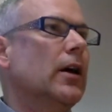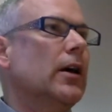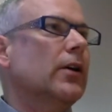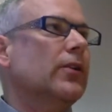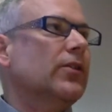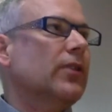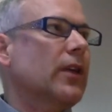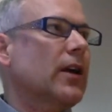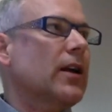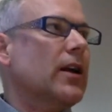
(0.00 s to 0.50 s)

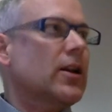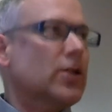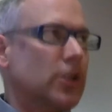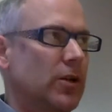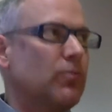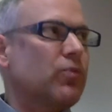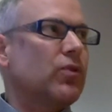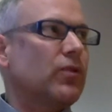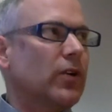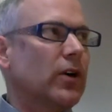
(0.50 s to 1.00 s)
So that
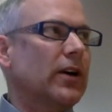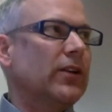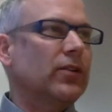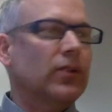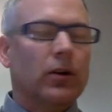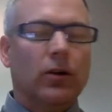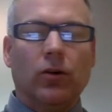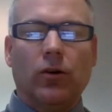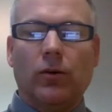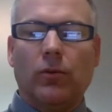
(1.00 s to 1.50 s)
actually provides
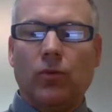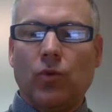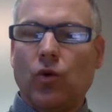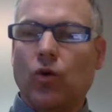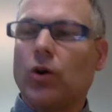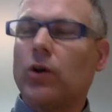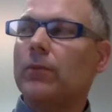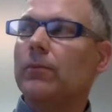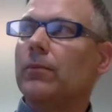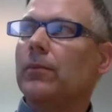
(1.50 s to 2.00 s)
a lot
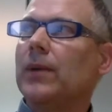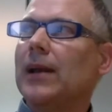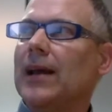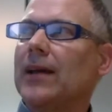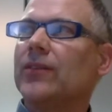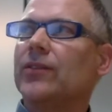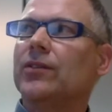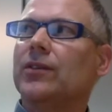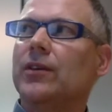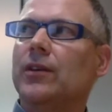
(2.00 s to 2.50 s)
more
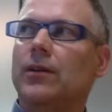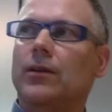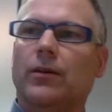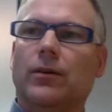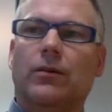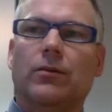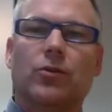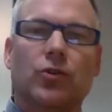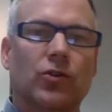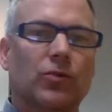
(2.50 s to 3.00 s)
complexity
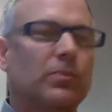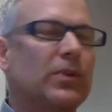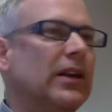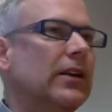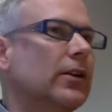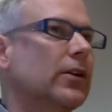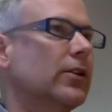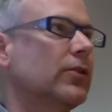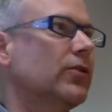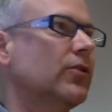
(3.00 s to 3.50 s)
than just
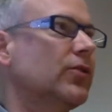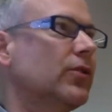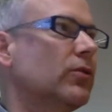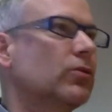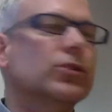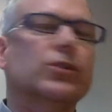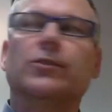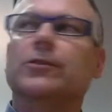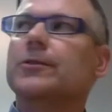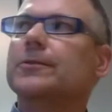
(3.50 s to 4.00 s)
being a
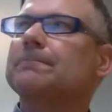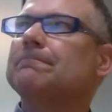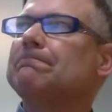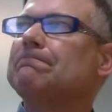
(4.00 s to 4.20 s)
consultant.